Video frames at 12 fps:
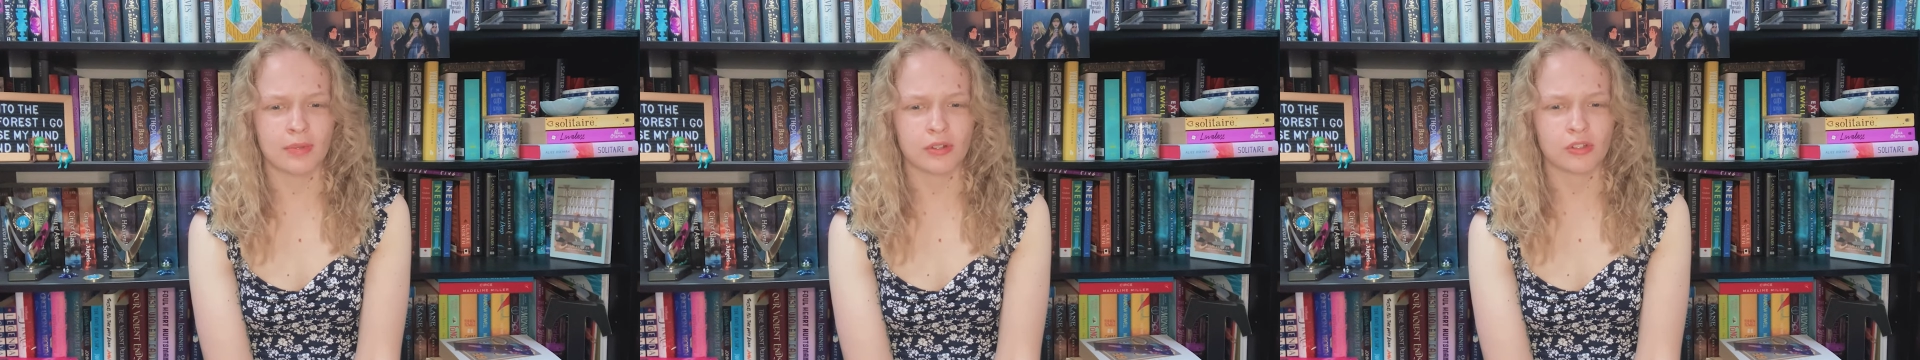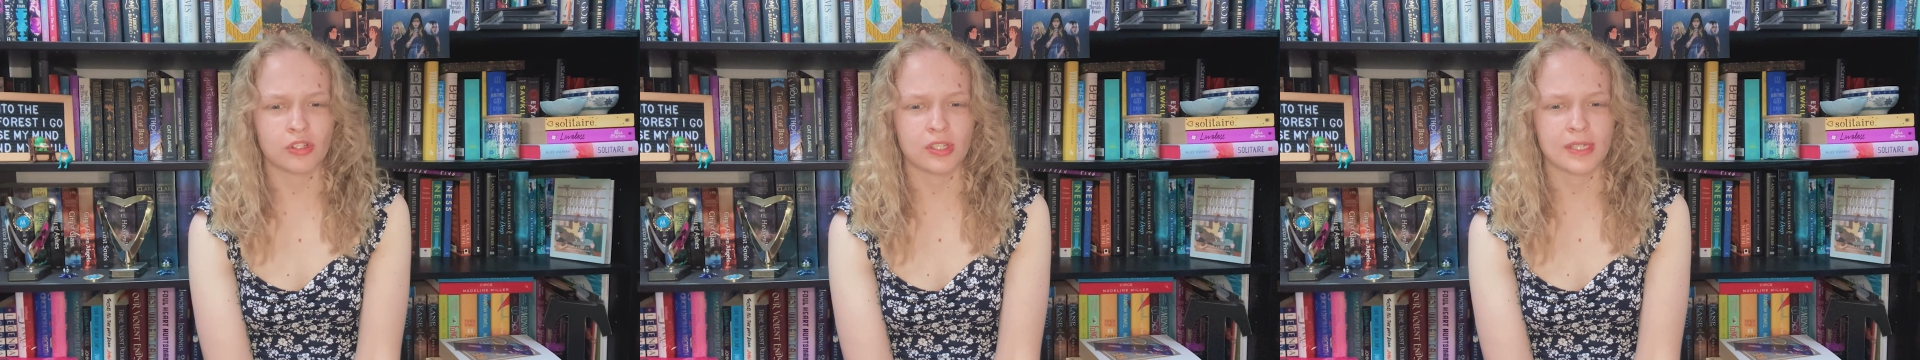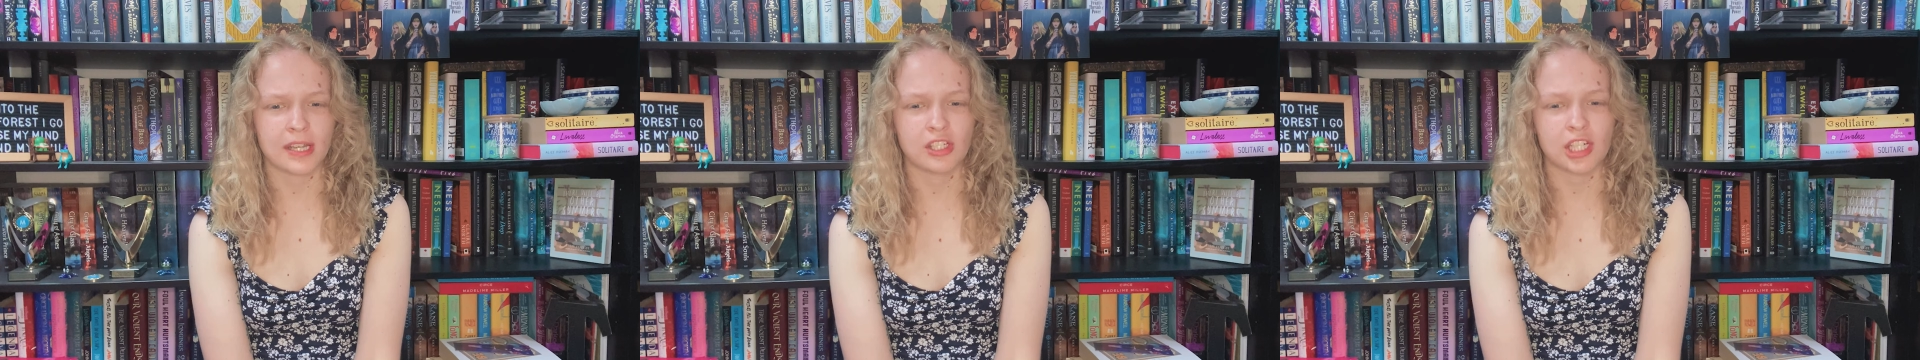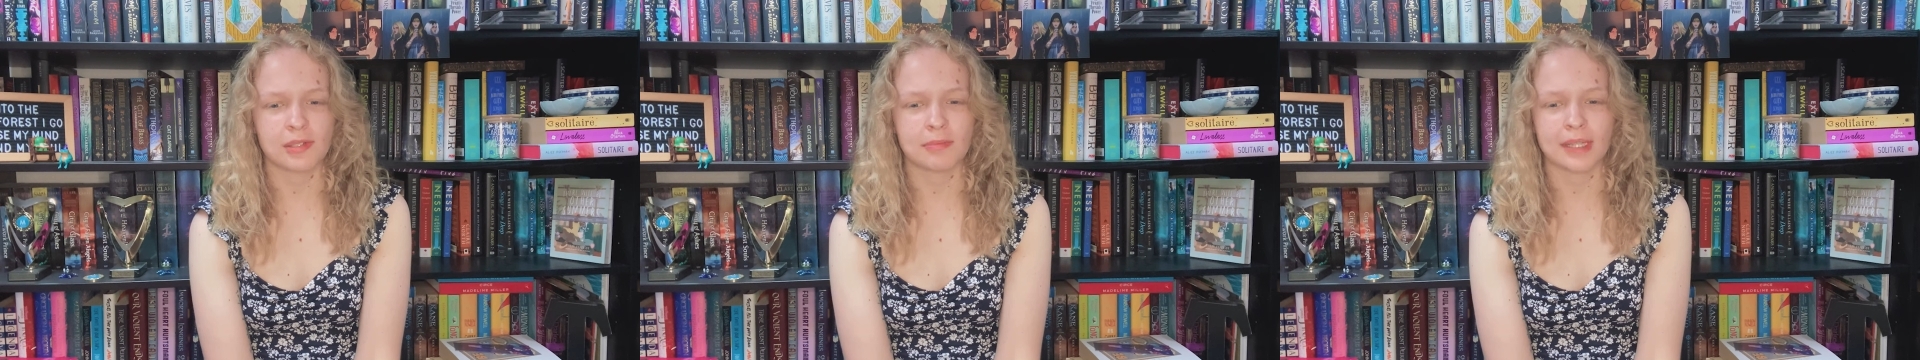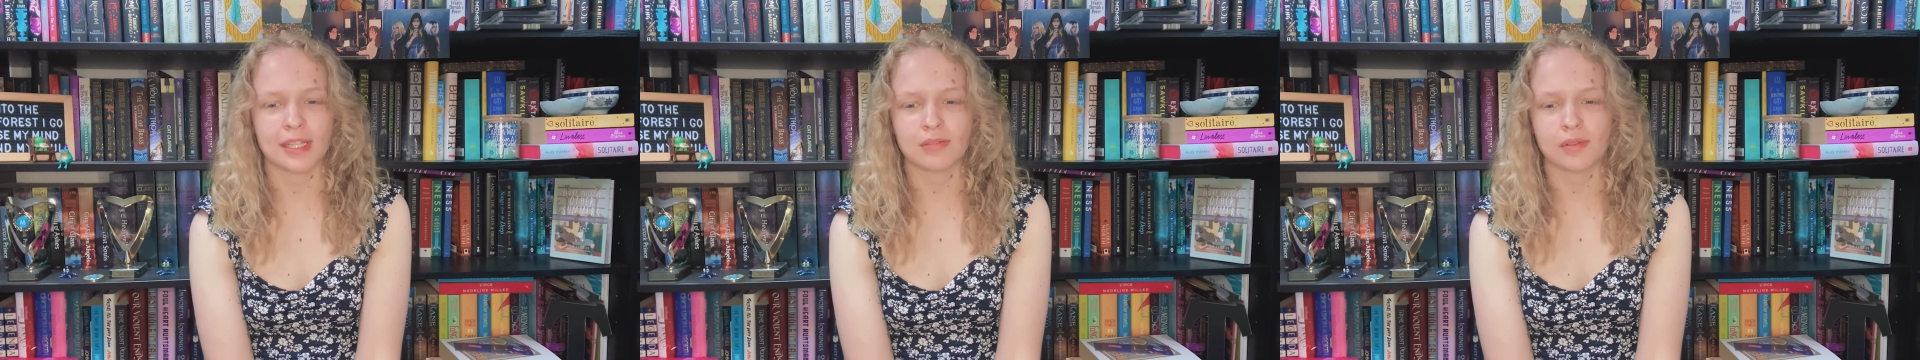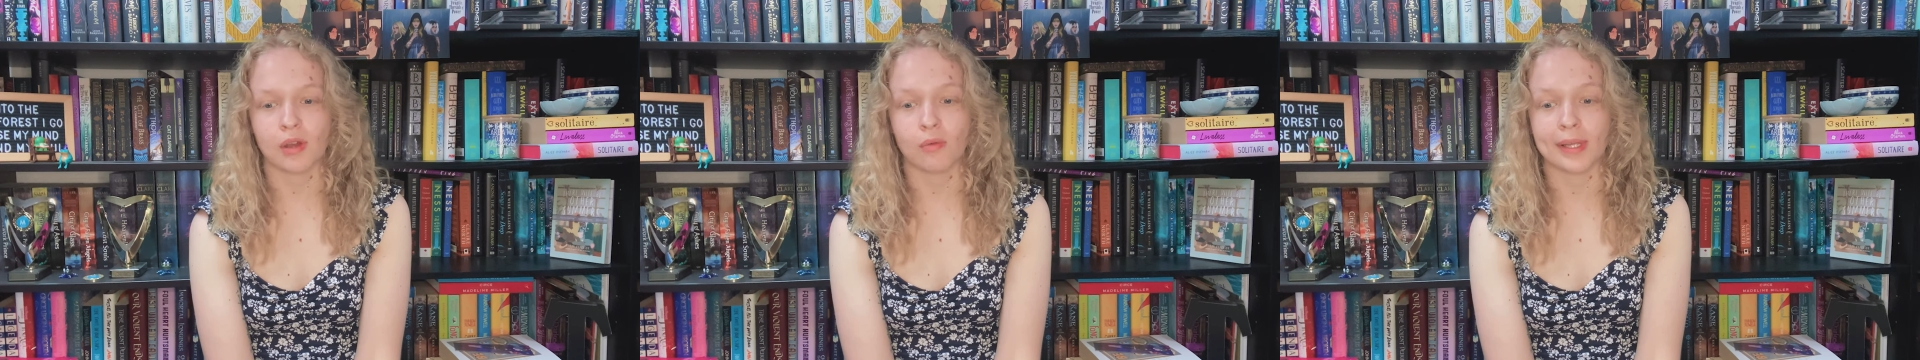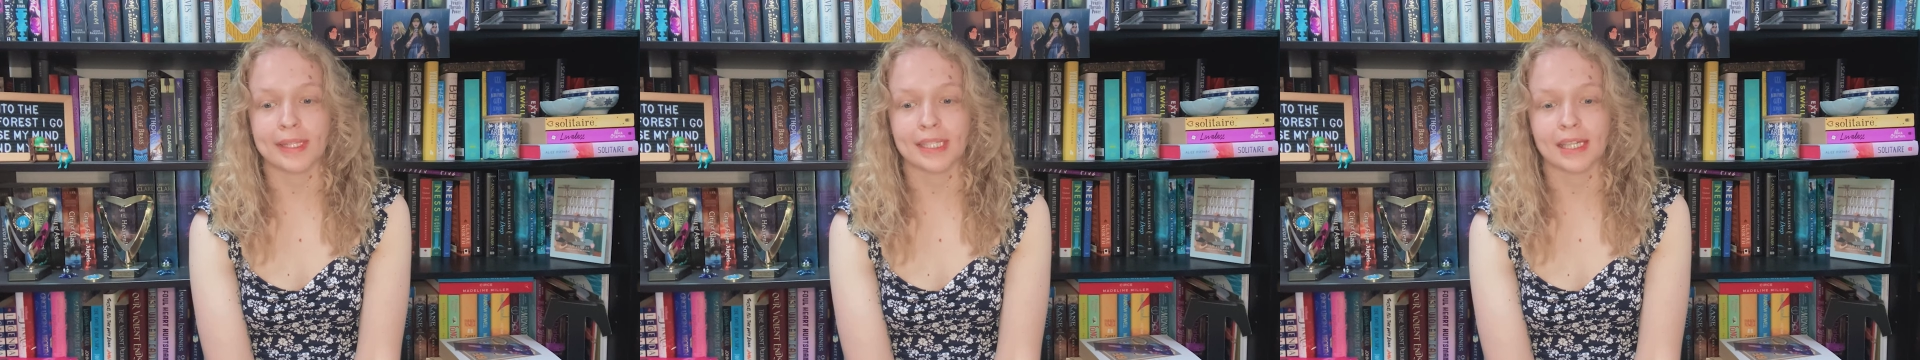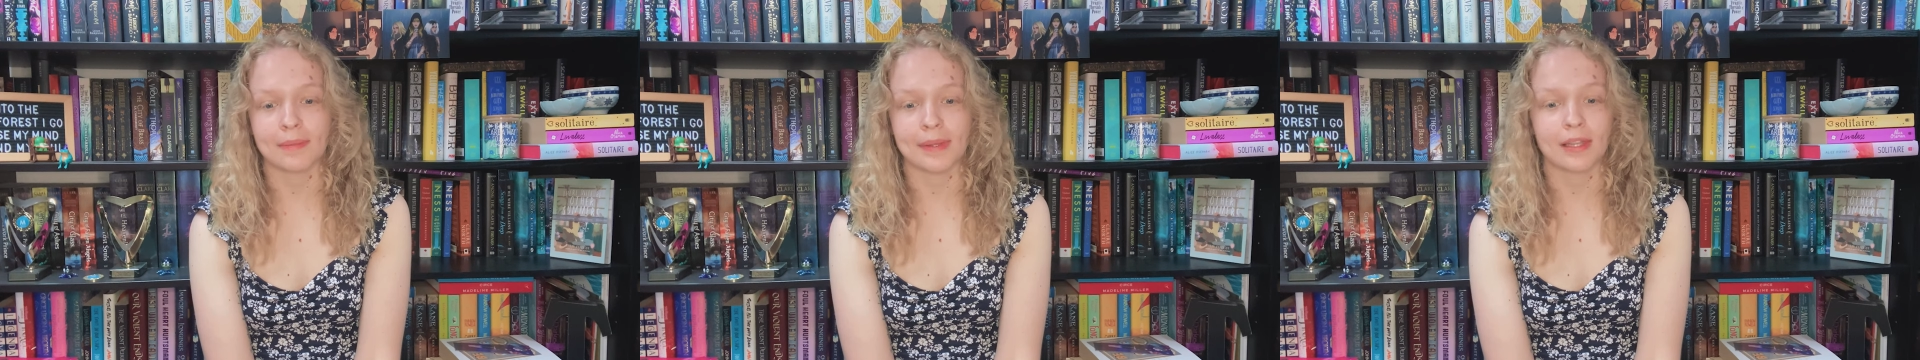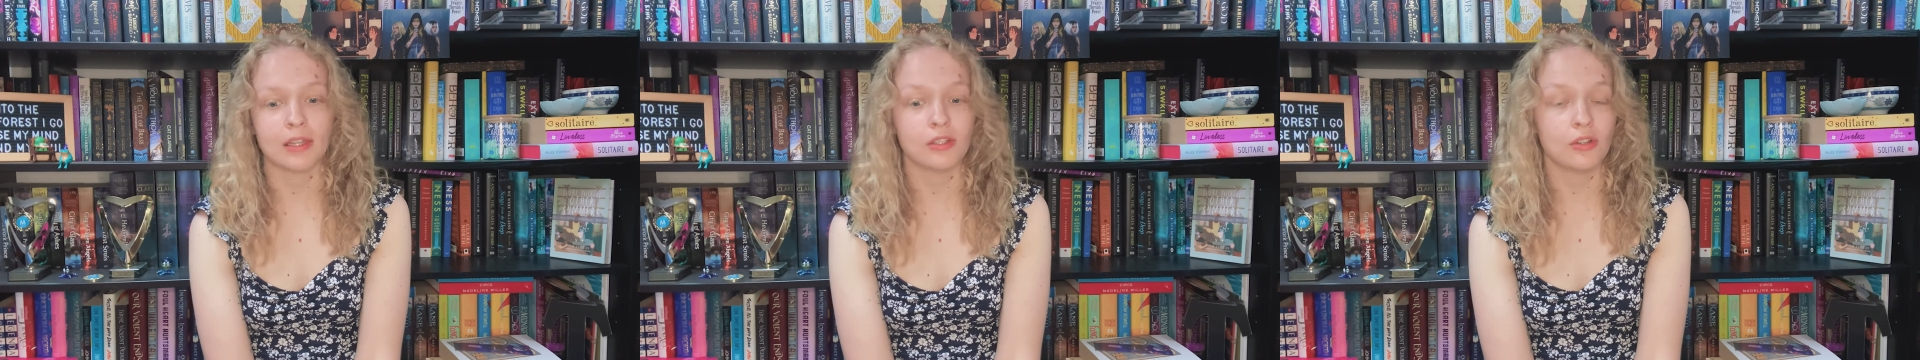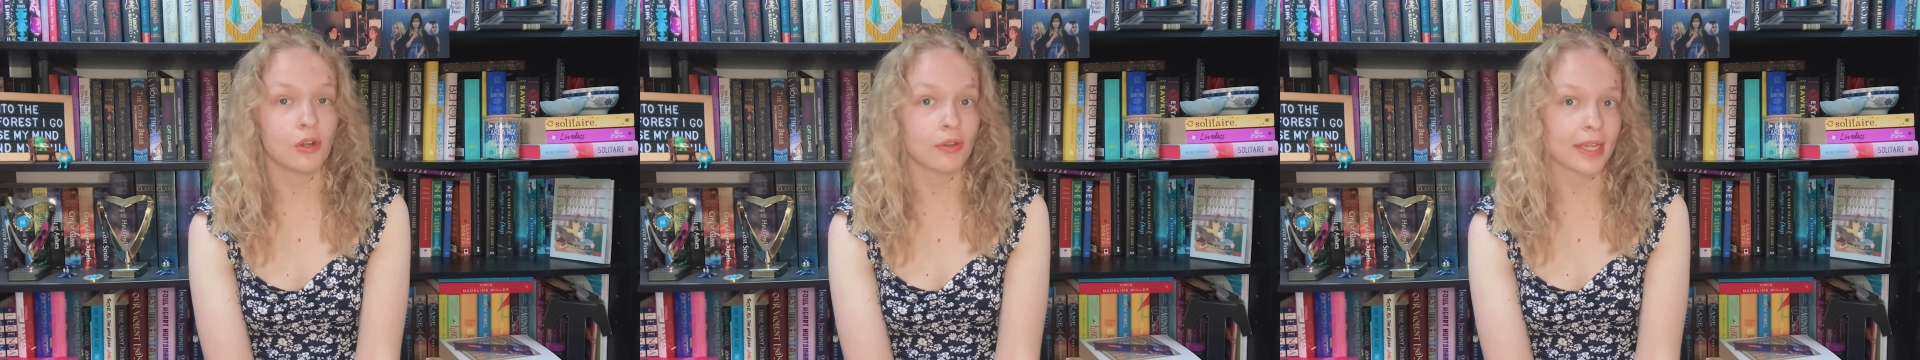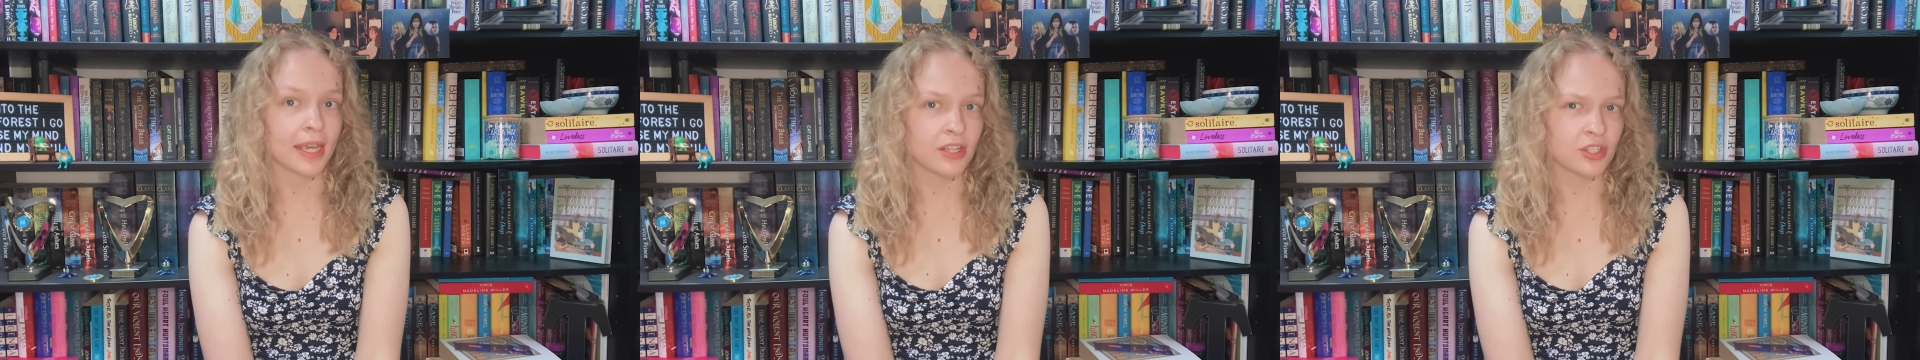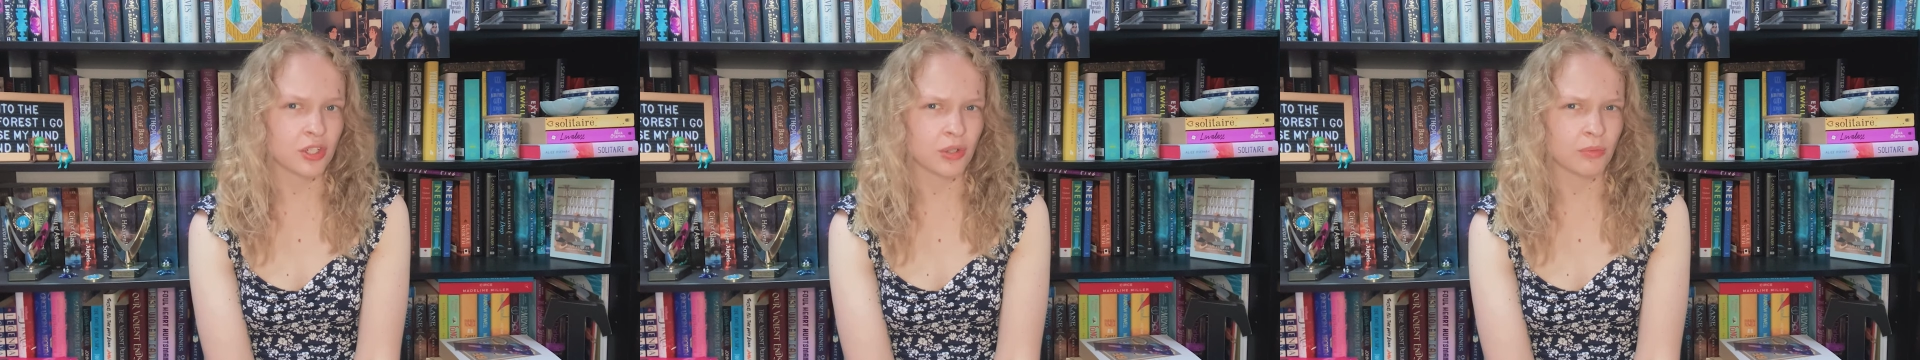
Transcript: because the second chapter begins with her waking up in a new location,